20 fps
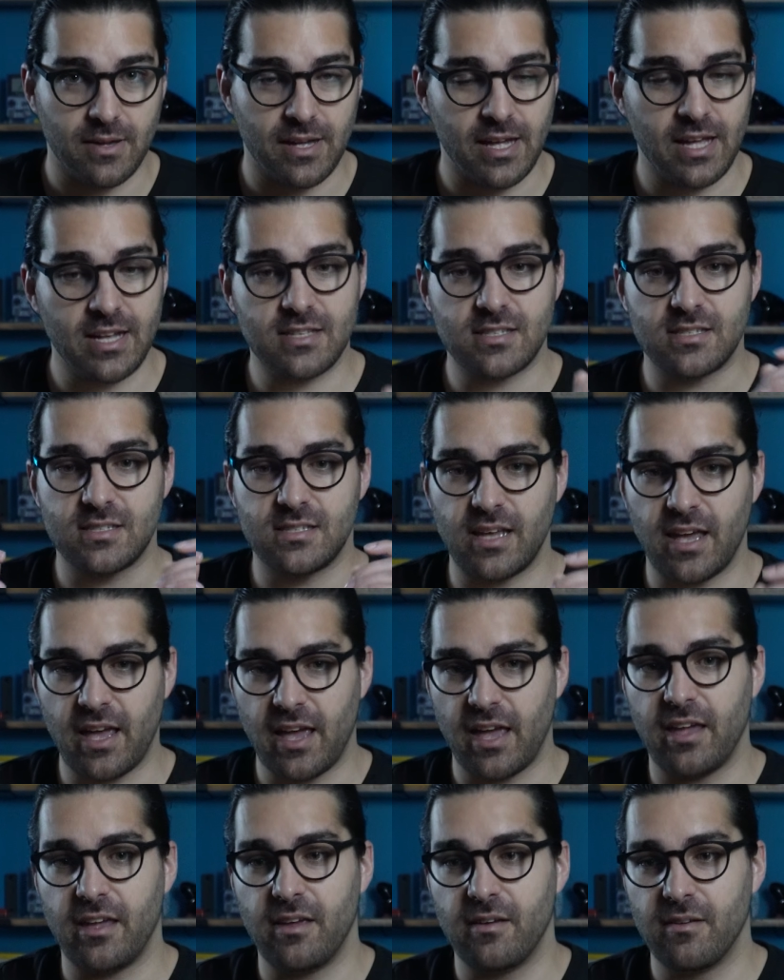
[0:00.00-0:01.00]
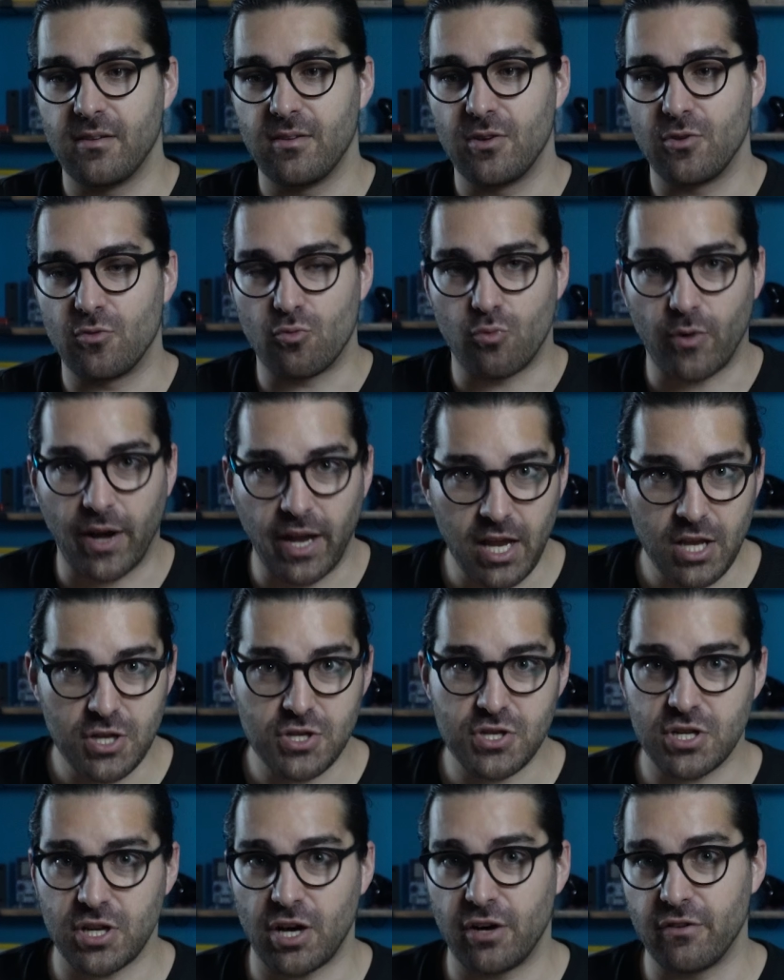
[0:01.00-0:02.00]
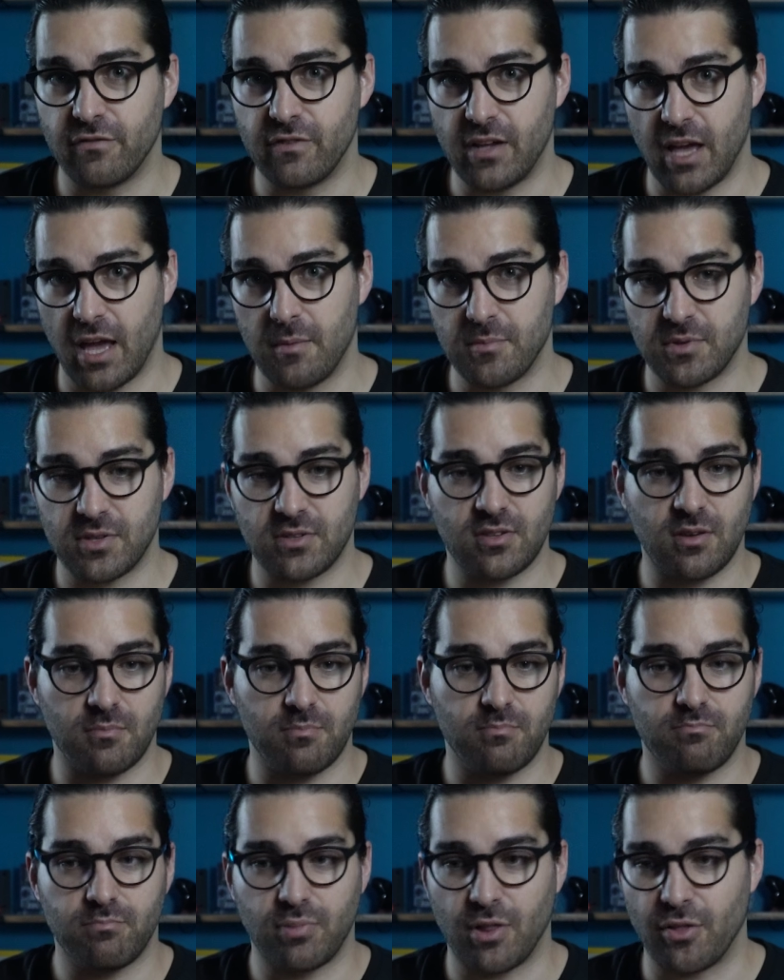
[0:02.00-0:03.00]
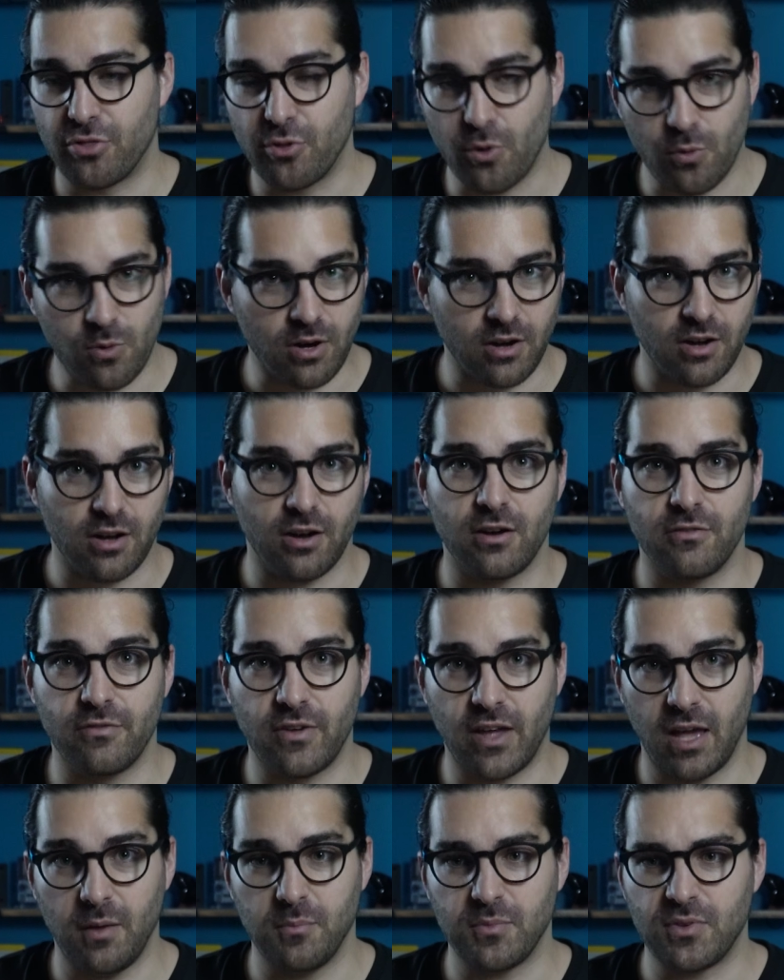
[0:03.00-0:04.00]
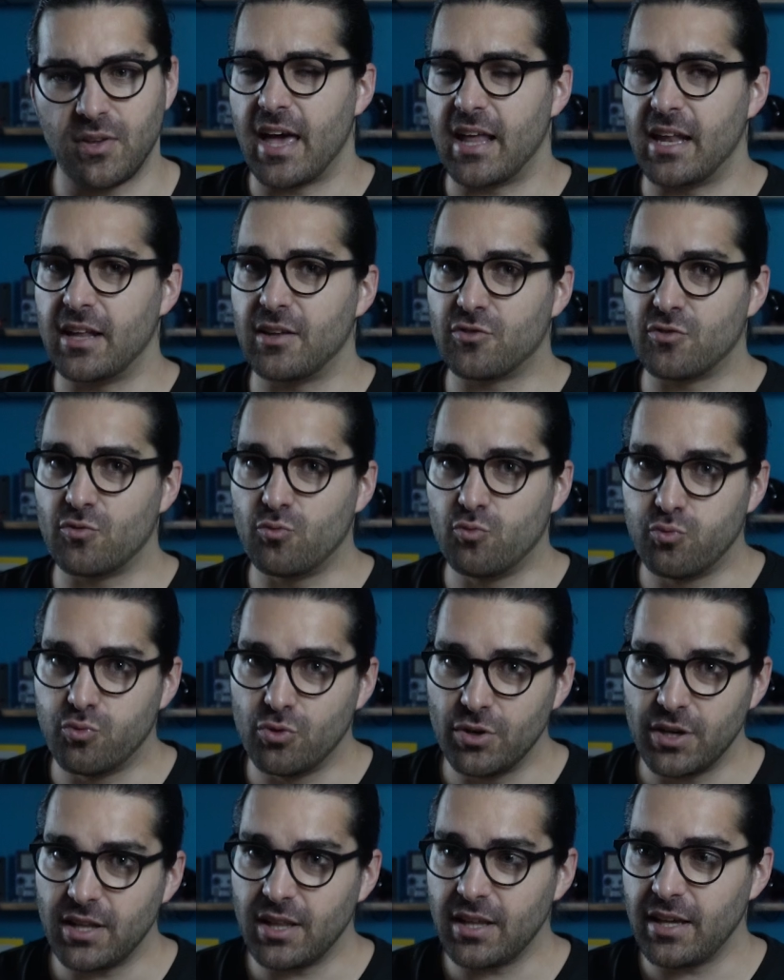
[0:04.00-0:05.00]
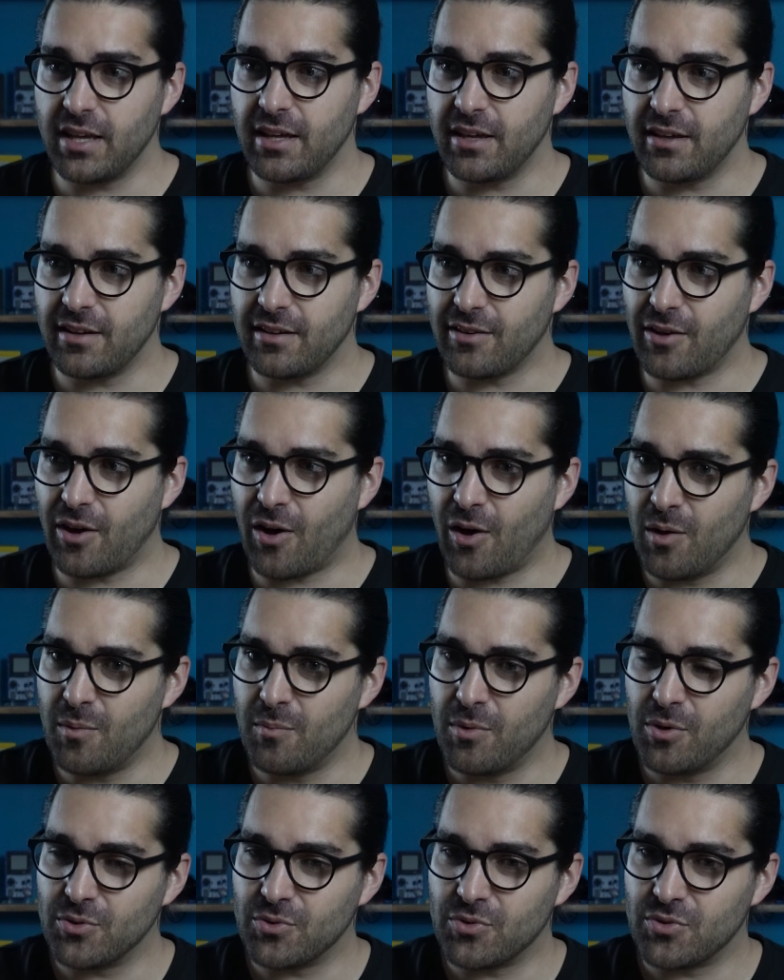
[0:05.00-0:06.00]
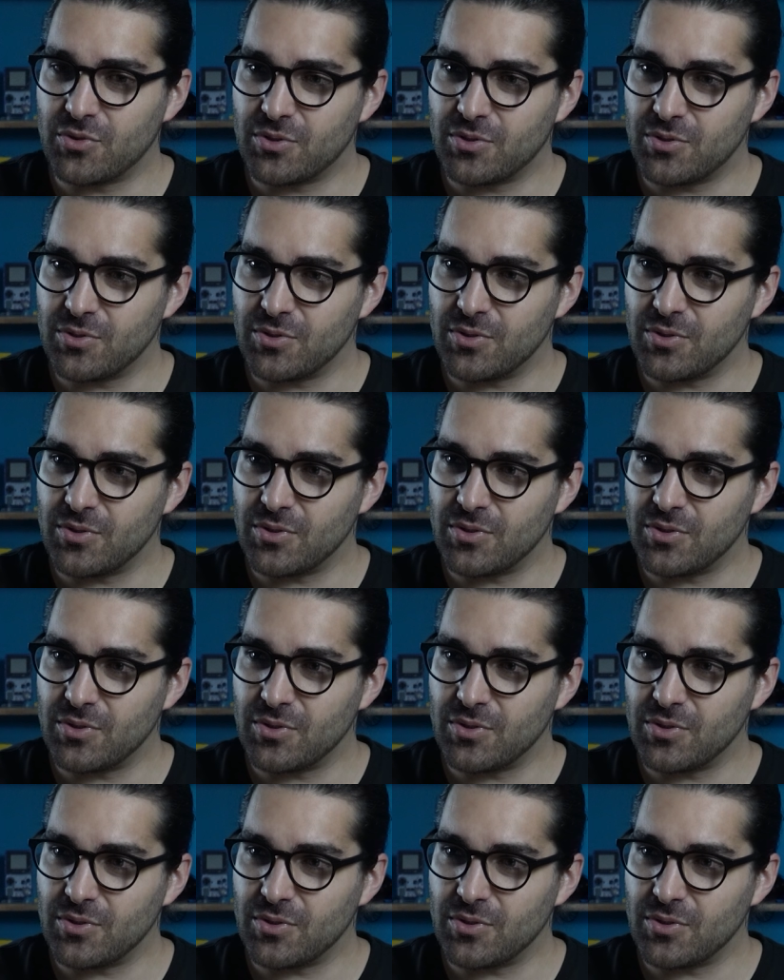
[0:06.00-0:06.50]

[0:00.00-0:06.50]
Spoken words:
It's a range of games. It's a plethora of games. And it's really almost,